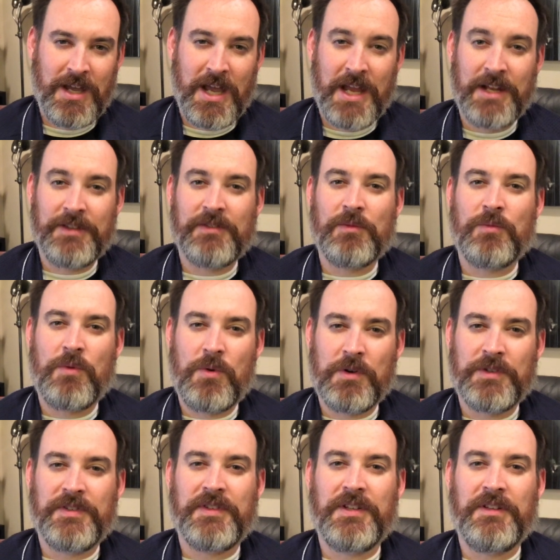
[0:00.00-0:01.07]
And it's
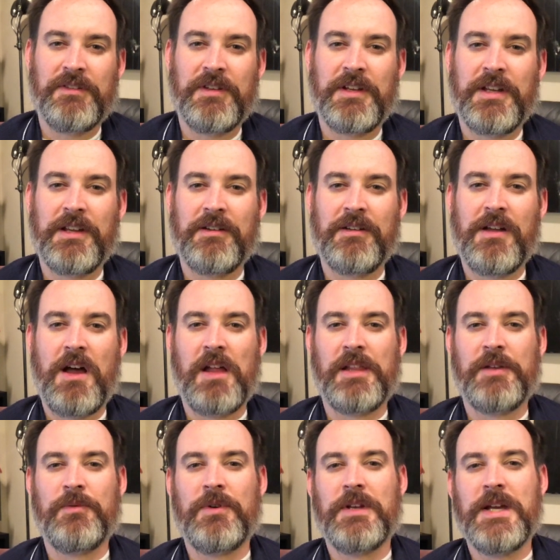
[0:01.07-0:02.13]
award season here in
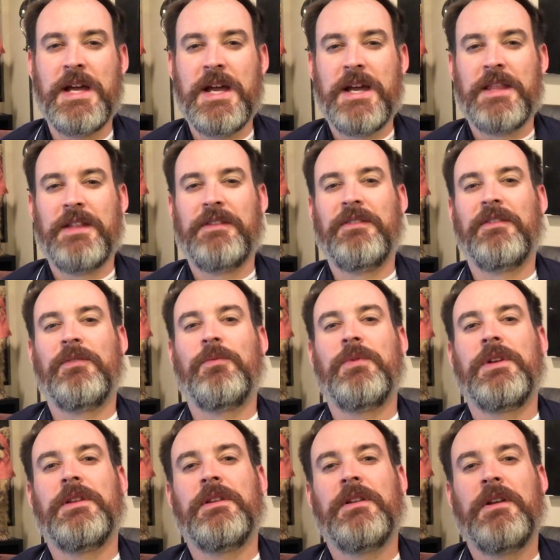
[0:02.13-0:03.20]
Hollywood. This is
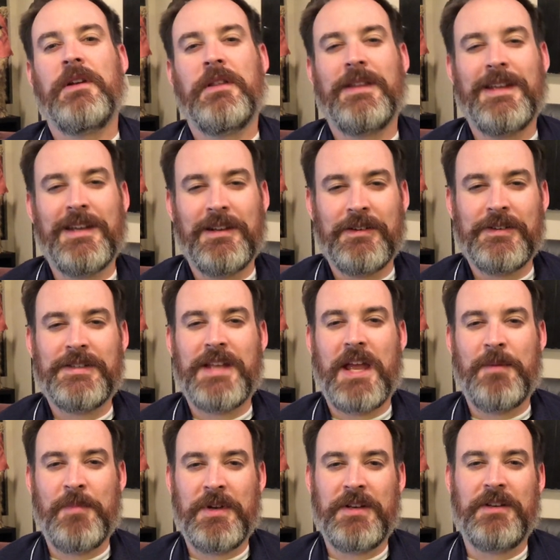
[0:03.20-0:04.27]
when the
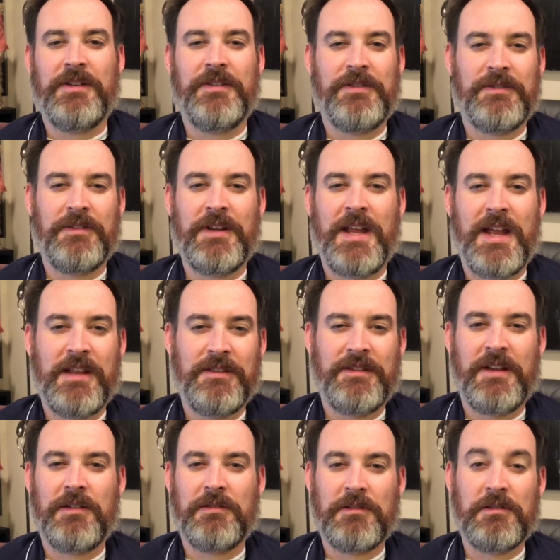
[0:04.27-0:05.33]
entertainment industry hands
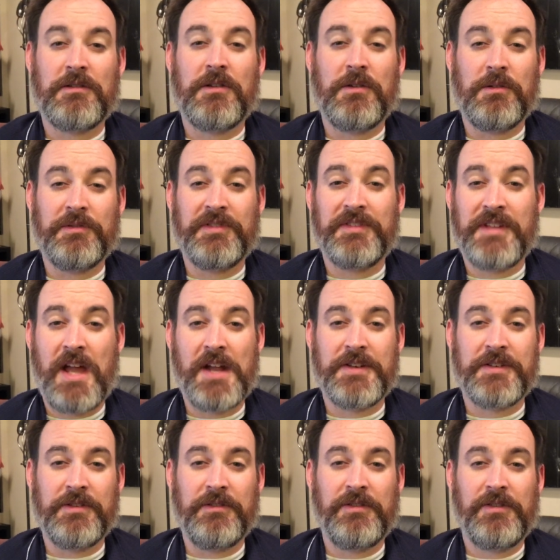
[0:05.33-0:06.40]
out little gold
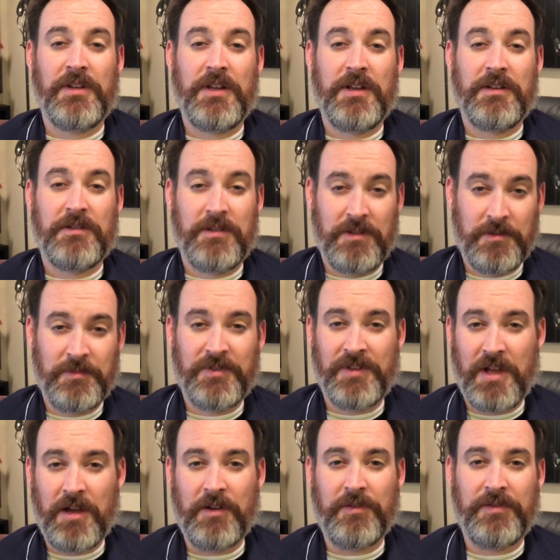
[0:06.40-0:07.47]
statues to
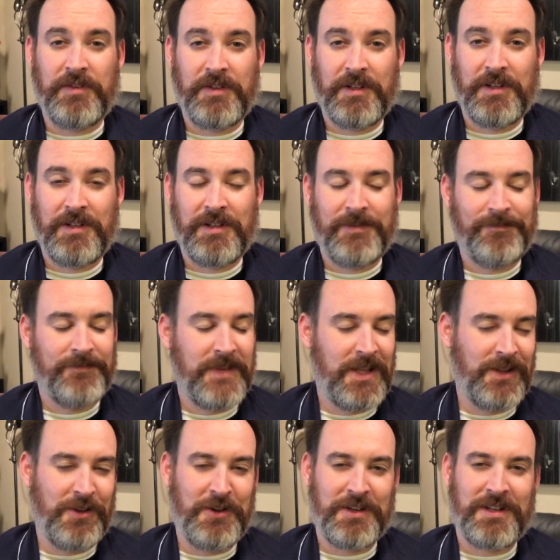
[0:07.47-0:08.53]
themselves.
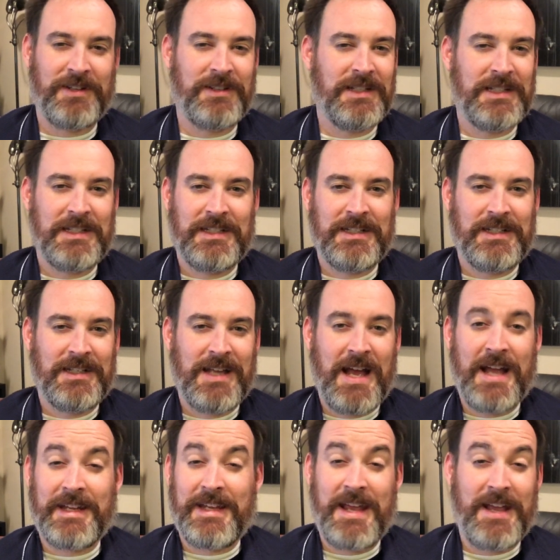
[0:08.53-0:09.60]
And look,
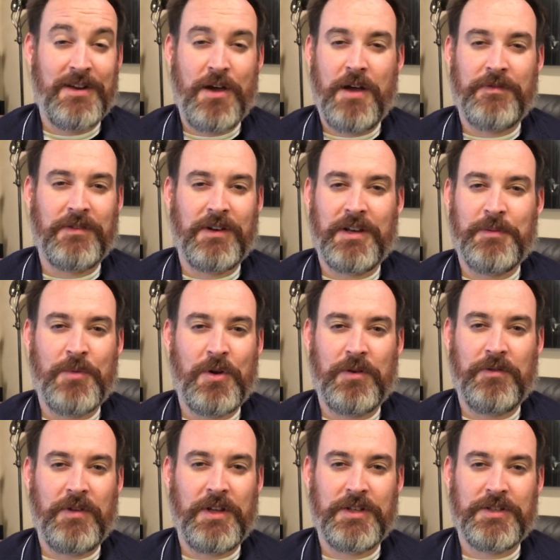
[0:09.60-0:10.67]
I can't offer any
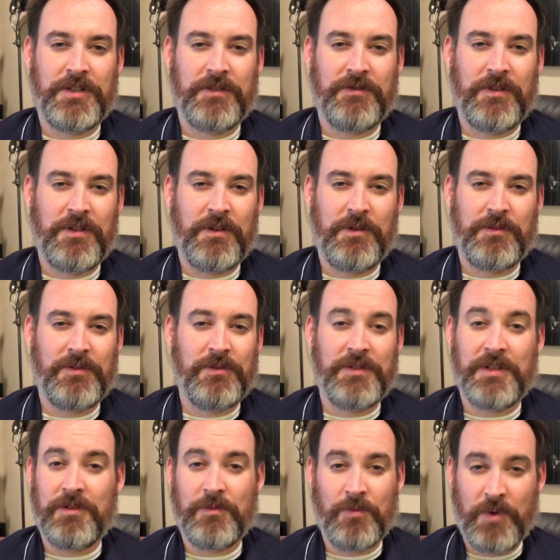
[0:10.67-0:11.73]
motivation for those who
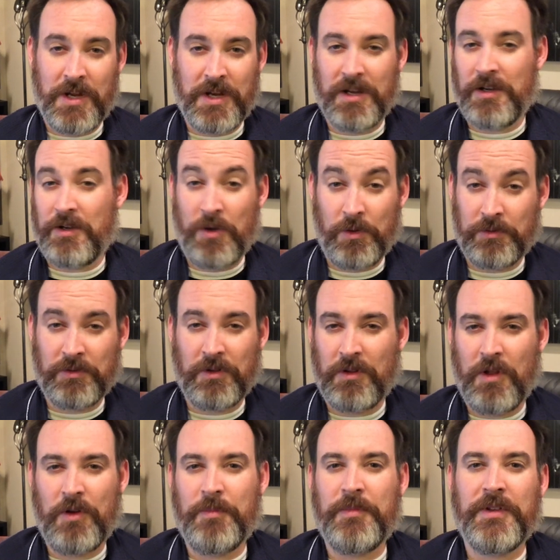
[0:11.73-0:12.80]
didn't win a Golden
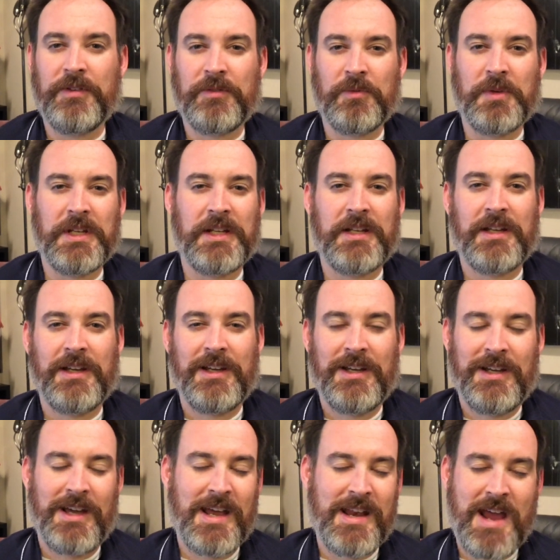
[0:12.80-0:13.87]
Globe this week,
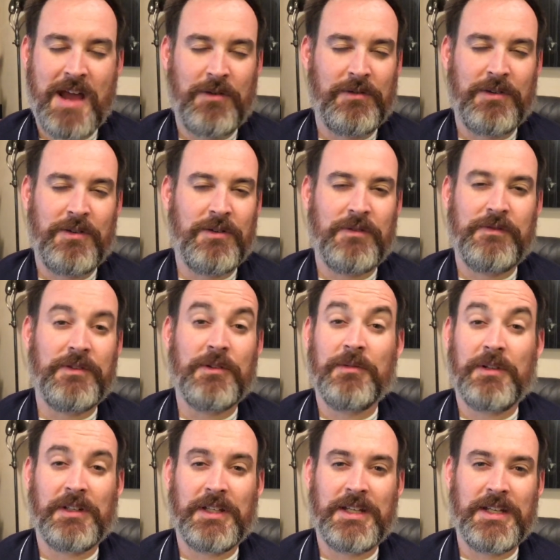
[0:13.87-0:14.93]
and I don't know if you
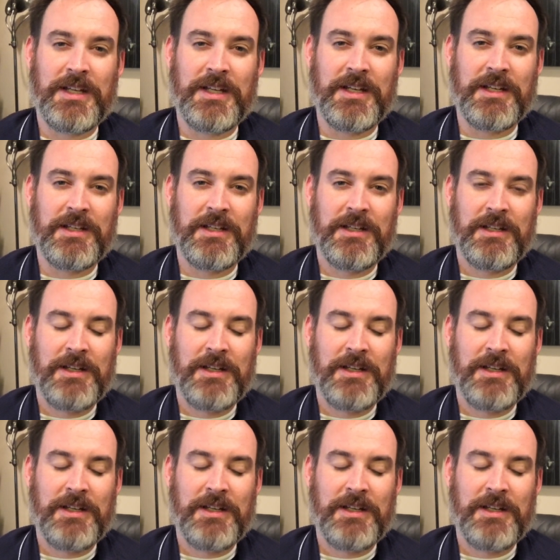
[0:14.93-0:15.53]
really need it.